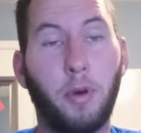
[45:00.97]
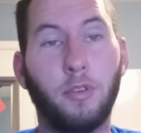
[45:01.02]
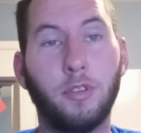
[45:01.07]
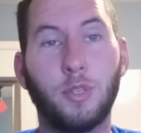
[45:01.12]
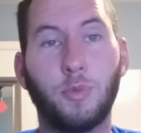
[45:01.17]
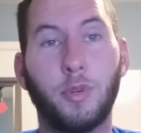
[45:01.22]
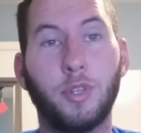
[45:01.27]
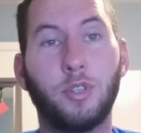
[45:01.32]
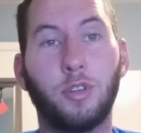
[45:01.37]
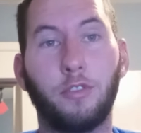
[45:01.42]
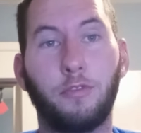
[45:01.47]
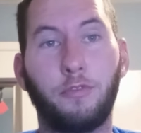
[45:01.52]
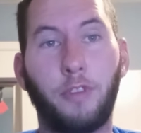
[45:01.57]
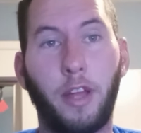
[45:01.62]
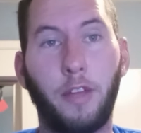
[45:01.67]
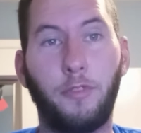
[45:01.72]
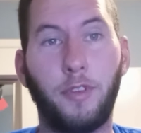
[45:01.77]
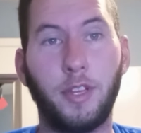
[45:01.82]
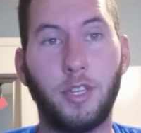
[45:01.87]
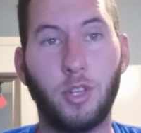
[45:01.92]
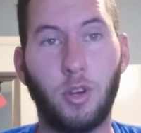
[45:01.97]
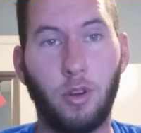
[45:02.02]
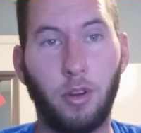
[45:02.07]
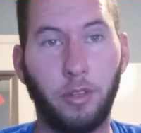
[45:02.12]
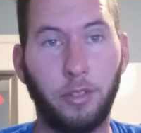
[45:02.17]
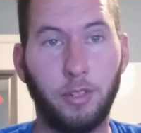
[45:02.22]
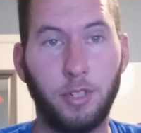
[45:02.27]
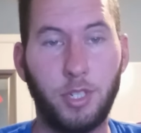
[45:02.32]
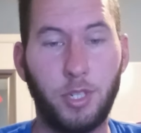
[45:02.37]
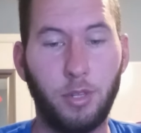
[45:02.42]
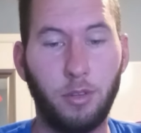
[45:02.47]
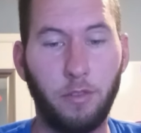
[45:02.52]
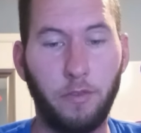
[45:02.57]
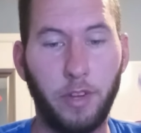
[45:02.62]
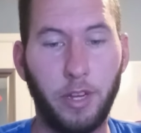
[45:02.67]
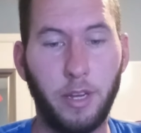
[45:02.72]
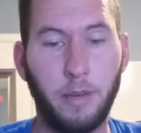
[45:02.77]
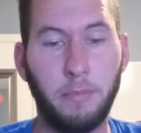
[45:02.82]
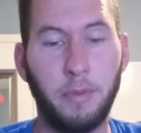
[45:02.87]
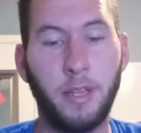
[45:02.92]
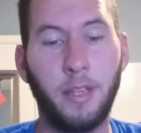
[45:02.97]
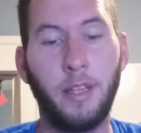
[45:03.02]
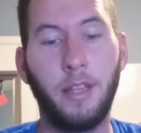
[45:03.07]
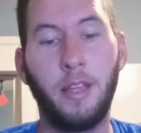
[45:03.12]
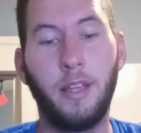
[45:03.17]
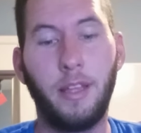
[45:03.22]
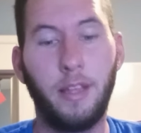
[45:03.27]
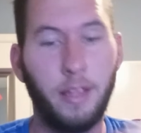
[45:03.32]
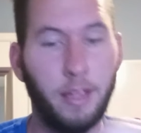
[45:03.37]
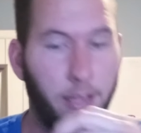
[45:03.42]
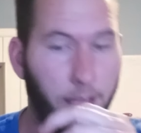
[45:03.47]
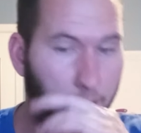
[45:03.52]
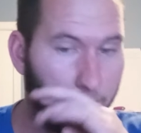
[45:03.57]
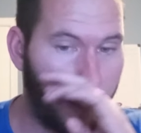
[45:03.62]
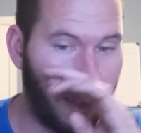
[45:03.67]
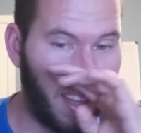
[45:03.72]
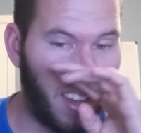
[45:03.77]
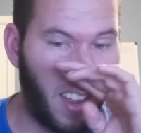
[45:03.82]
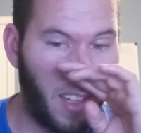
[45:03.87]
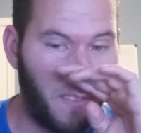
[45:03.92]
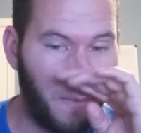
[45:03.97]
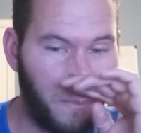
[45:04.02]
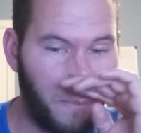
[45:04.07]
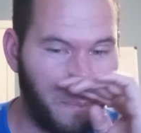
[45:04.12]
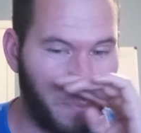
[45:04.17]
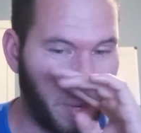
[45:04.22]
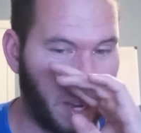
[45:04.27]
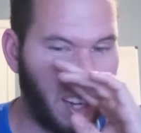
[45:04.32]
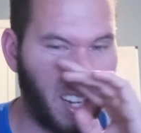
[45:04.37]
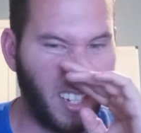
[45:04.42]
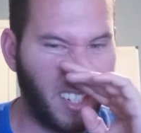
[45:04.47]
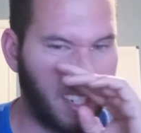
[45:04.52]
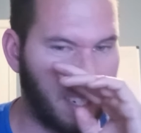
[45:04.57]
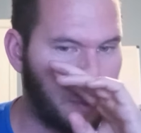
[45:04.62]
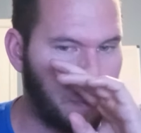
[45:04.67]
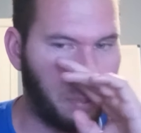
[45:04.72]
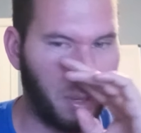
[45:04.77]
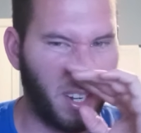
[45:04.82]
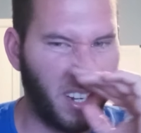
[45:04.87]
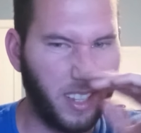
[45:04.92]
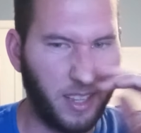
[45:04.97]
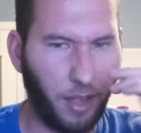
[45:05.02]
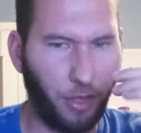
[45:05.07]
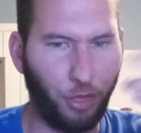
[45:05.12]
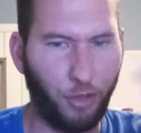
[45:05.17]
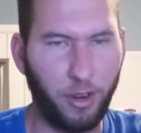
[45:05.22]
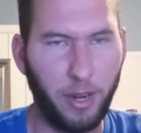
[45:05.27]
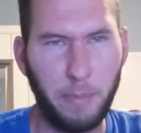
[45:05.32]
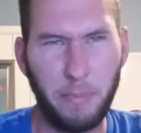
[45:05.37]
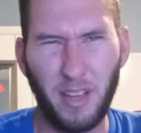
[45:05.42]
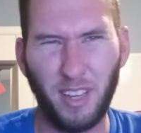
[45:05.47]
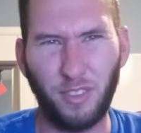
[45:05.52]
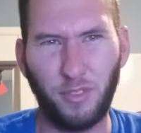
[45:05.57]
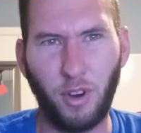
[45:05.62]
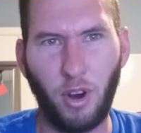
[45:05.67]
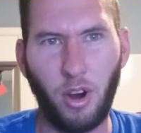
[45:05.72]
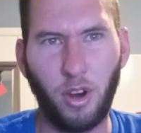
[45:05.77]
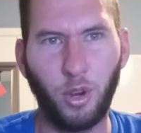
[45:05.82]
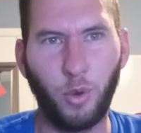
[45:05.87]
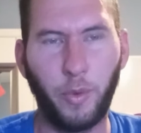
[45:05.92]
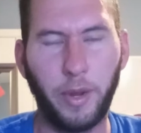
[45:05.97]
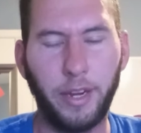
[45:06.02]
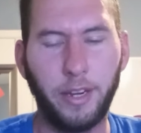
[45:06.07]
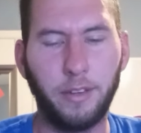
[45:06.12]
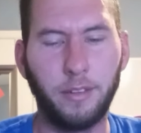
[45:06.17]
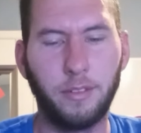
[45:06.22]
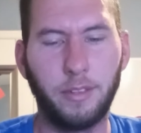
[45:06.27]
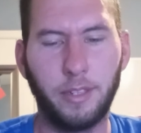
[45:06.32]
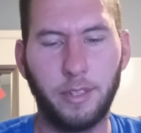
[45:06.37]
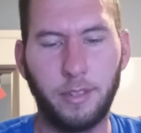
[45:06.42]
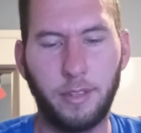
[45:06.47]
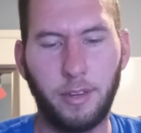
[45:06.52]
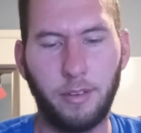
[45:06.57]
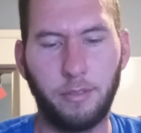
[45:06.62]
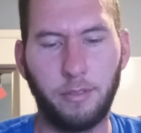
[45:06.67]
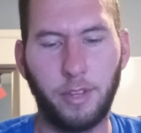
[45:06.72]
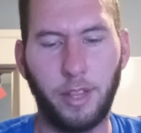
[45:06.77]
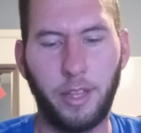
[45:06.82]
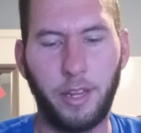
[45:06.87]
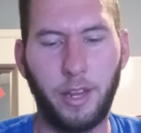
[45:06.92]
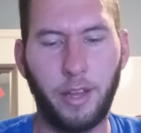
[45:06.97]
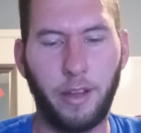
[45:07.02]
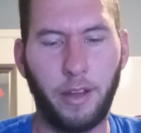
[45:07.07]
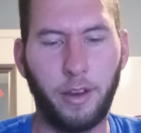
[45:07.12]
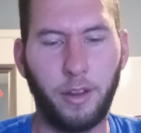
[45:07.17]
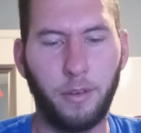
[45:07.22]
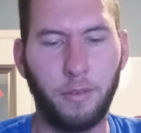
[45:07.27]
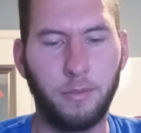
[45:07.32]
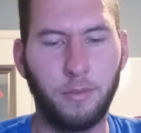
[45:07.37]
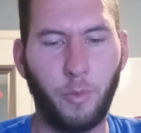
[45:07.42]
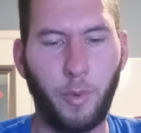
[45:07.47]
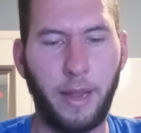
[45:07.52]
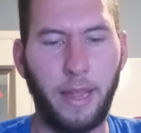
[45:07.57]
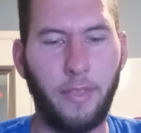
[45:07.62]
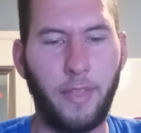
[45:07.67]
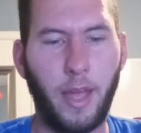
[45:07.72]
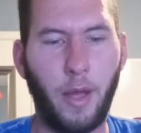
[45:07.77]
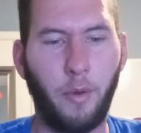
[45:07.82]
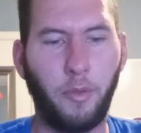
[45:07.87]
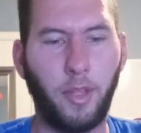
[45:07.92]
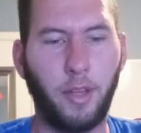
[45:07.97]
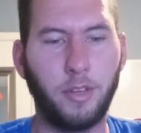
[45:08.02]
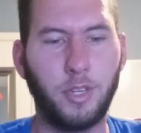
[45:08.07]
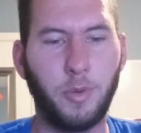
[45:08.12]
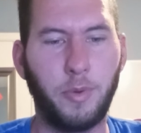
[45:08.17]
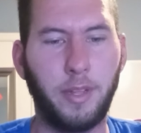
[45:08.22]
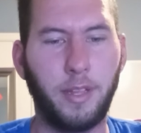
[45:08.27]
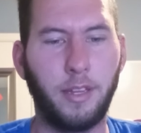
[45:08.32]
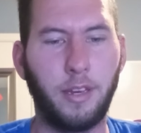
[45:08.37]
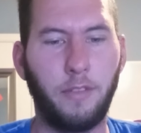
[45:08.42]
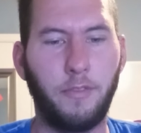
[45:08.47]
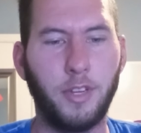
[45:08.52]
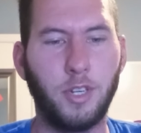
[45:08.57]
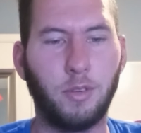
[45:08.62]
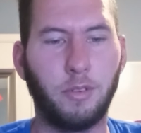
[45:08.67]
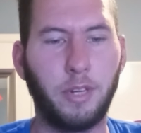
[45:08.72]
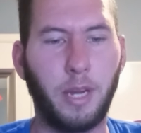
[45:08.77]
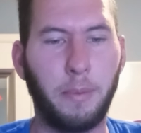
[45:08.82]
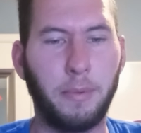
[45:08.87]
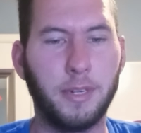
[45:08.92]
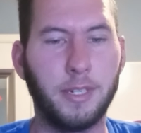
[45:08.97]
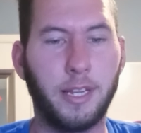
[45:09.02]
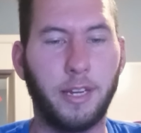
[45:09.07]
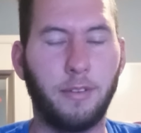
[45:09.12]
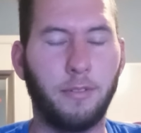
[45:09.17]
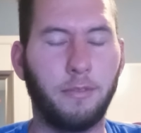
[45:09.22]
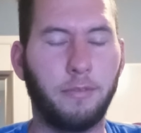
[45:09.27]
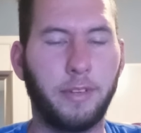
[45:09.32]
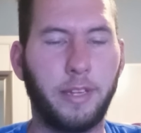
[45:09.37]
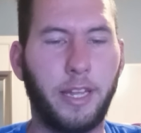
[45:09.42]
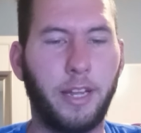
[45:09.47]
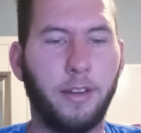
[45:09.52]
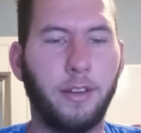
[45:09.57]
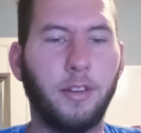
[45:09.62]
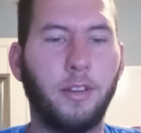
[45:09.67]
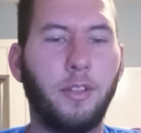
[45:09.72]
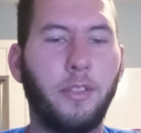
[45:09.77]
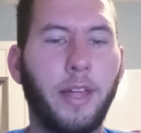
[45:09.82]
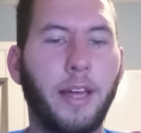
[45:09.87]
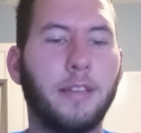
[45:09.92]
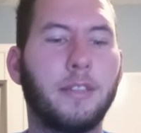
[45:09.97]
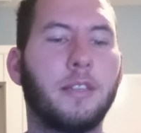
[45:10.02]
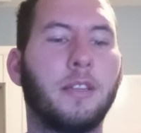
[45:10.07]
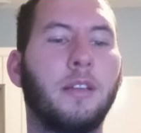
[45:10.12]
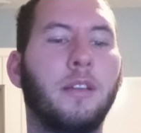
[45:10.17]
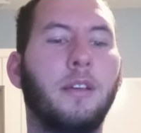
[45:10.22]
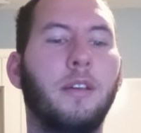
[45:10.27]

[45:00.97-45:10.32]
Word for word: posts, which are 5 feet tall, and there's two of them. And then I kind of just put in like 30 bucks for hardware. I don't really know how to weigh that without doing individual numbers. I don't care to do that.